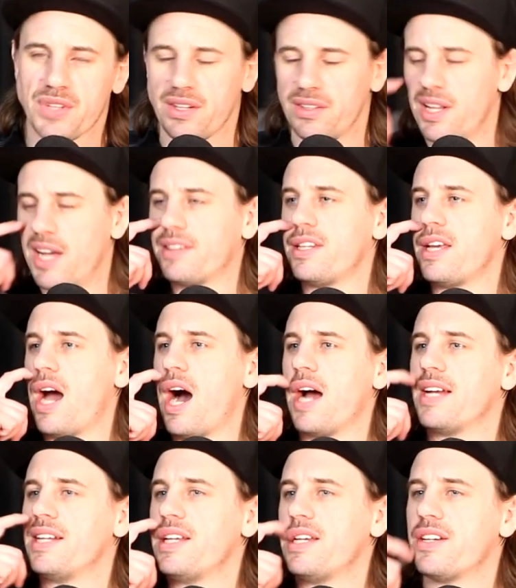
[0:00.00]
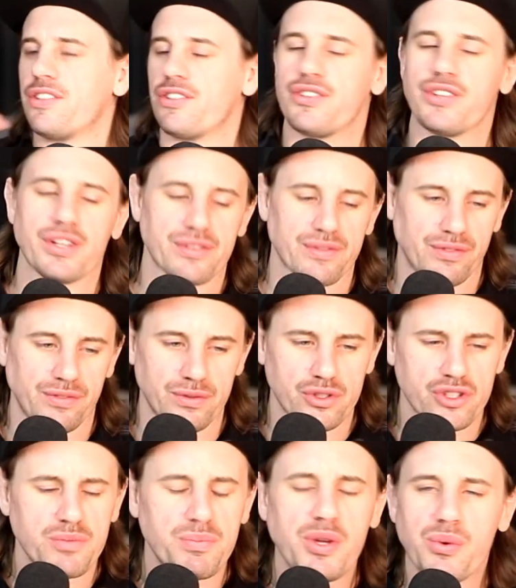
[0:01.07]
Let the ideas just
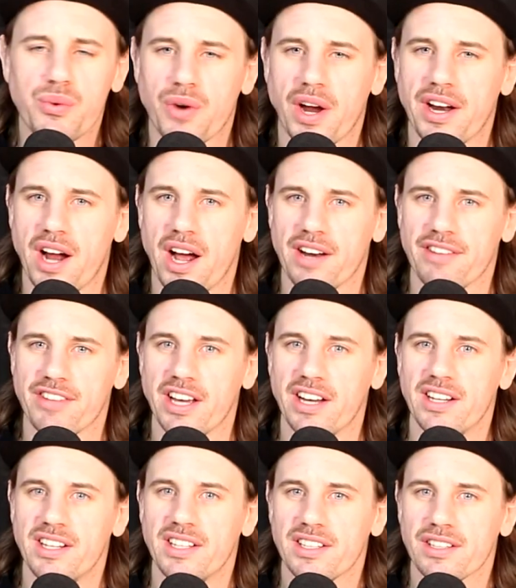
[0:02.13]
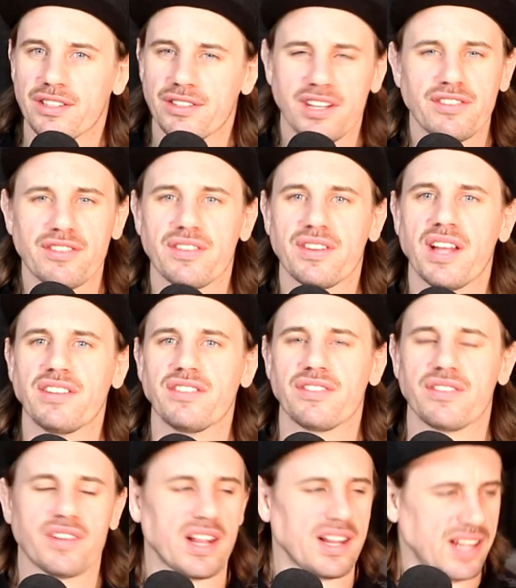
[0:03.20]
spew right out of you. Because
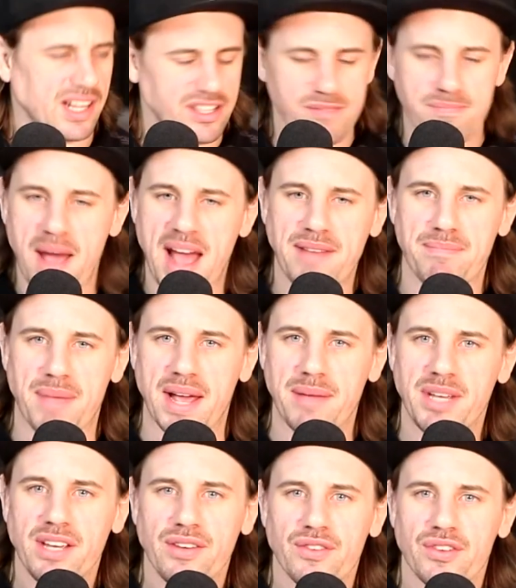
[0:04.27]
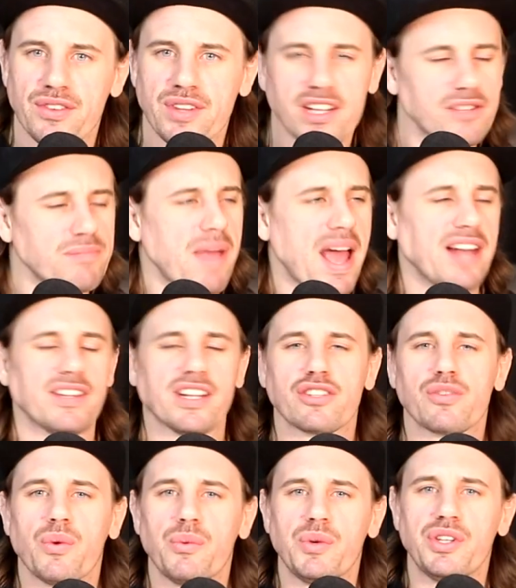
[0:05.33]
that's men, baby. That's men.
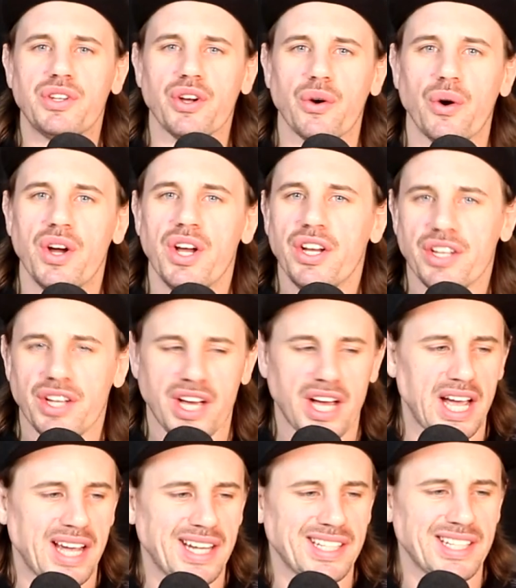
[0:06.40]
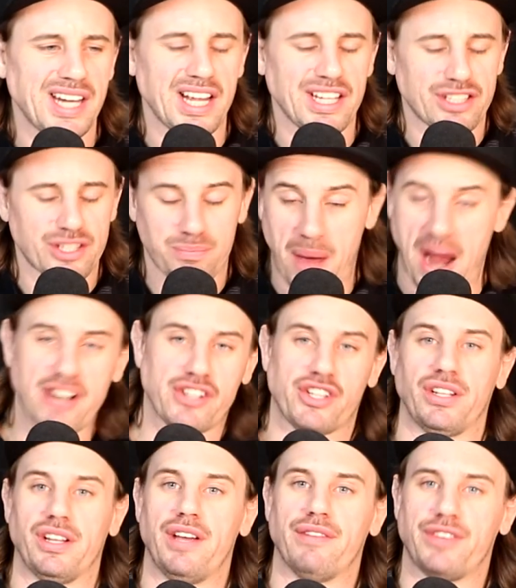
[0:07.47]
That's what we do. And
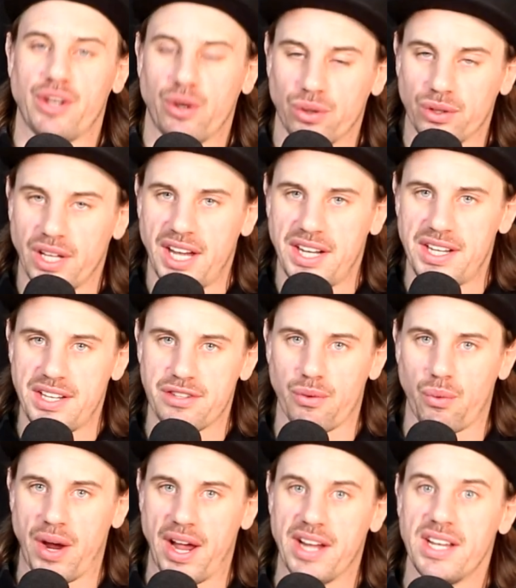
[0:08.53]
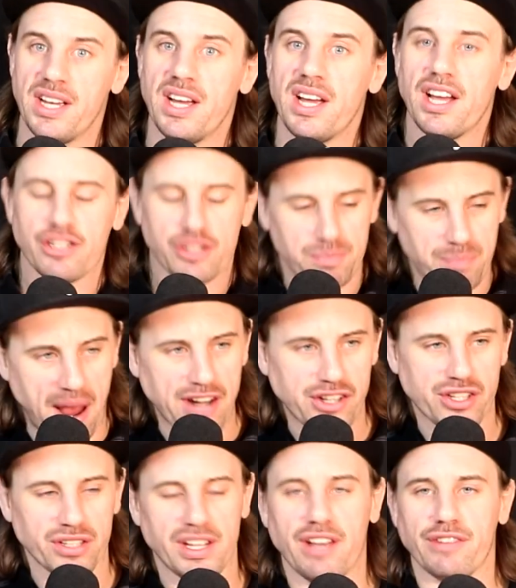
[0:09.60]
especially if the old lady's away.
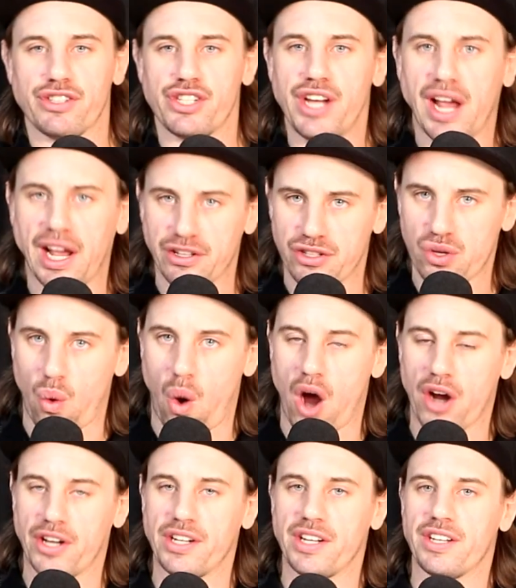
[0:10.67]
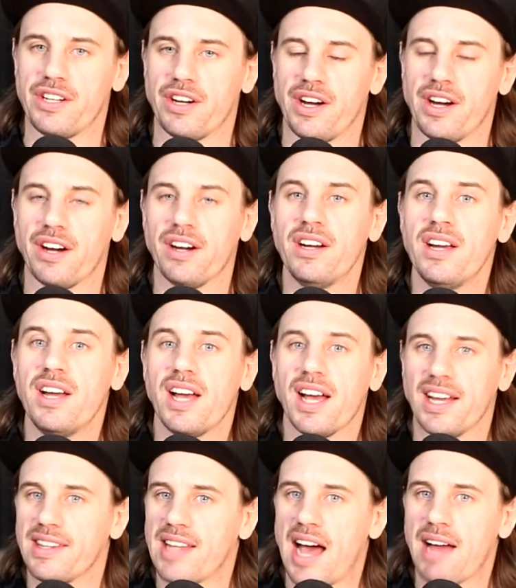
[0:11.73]
Especially if she ain't squawking in your ear
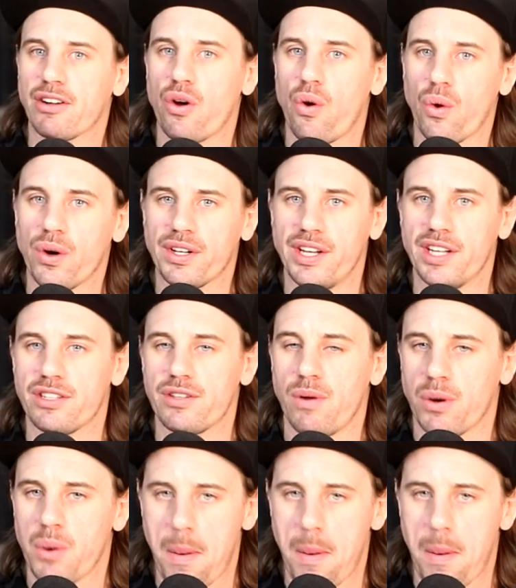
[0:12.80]
and that cork gets